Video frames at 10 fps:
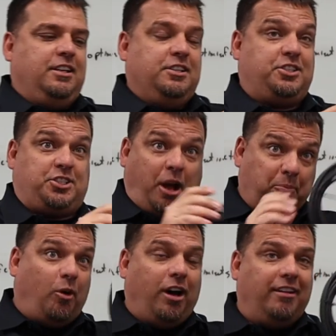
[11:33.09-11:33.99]

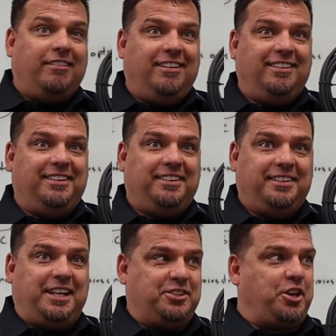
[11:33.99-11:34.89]
Someone
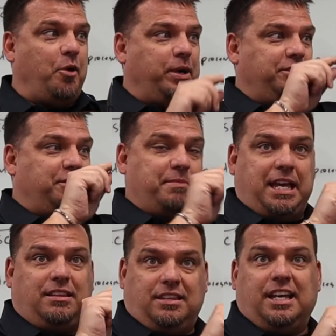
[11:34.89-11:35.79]
is going to
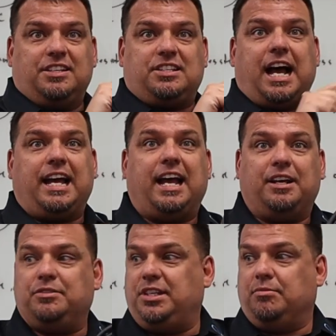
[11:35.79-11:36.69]
make this
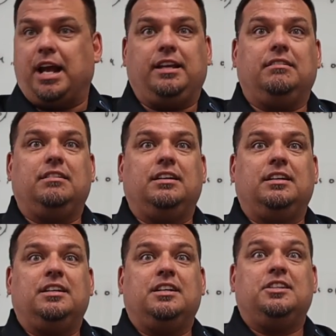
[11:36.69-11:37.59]
IIoT ready.
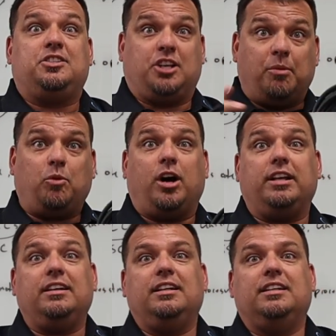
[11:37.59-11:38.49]
Someone,